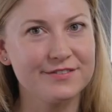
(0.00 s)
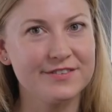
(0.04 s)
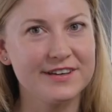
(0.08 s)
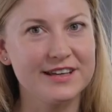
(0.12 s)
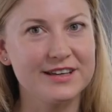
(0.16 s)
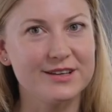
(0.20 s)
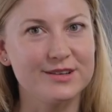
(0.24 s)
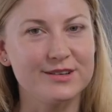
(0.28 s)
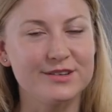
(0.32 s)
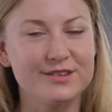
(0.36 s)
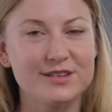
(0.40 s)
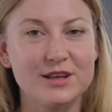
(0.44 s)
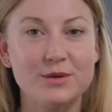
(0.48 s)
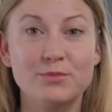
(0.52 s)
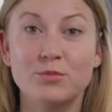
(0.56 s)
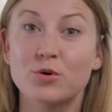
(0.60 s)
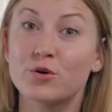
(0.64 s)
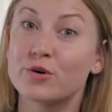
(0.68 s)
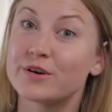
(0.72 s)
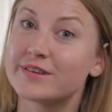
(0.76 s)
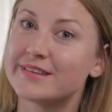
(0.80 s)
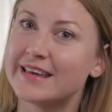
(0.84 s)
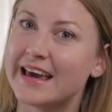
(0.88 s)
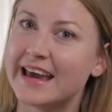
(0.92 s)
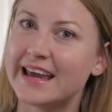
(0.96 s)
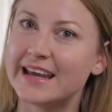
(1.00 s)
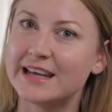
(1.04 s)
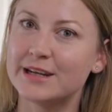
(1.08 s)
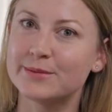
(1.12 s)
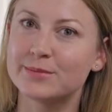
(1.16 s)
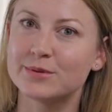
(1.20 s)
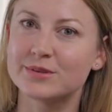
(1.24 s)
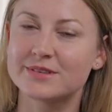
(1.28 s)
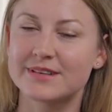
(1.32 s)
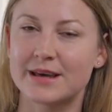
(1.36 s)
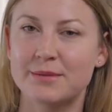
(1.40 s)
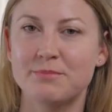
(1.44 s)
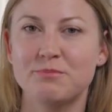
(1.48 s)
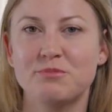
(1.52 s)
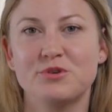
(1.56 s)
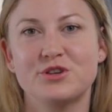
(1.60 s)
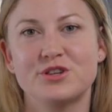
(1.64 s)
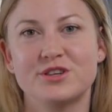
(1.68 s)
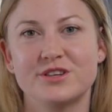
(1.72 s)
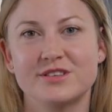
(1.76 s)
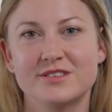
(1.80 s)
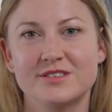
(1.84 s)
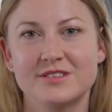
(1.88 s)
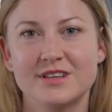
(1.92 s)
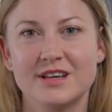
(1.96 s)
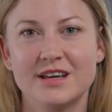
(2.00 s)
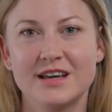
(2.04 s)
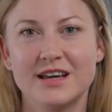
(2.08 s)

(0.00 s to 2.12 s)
fields at more attainable temperatures.